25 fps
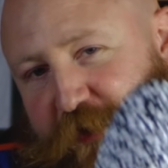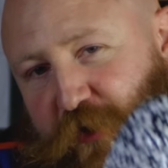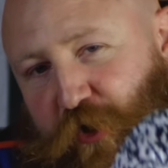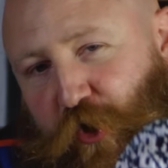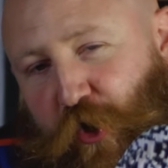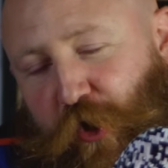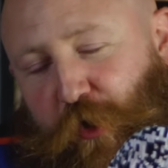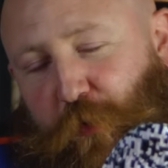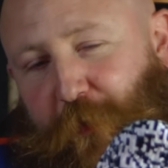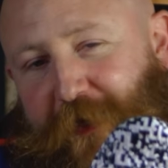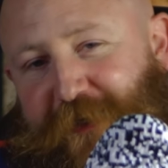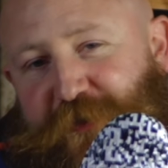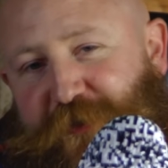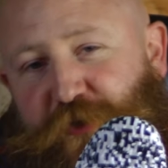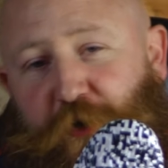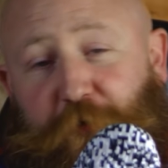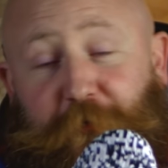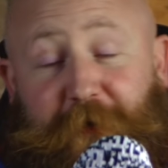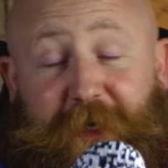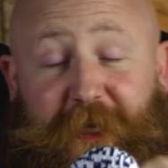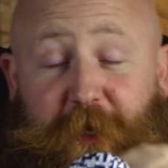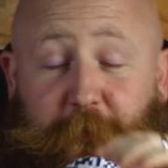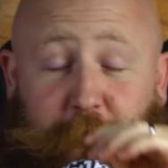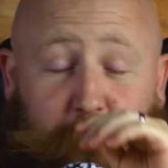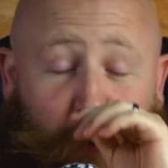colorway is not
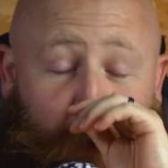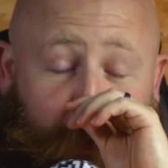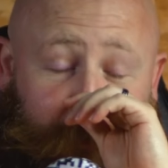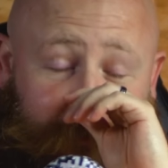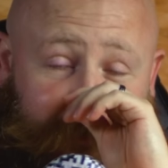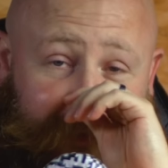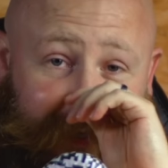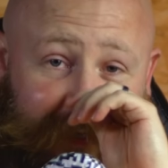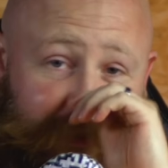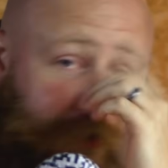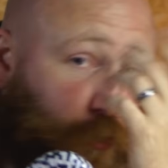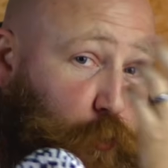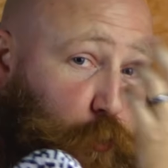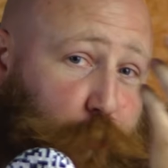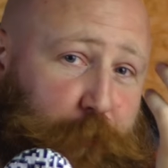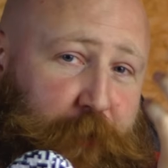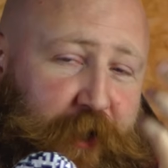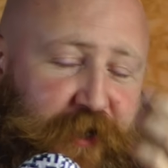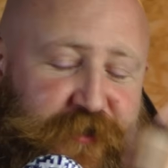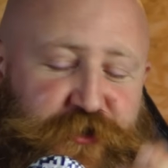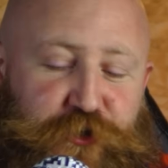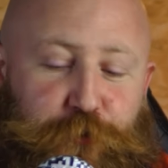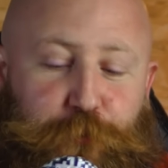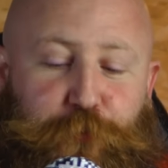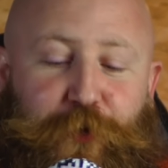really important, that's all
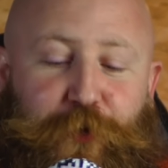personal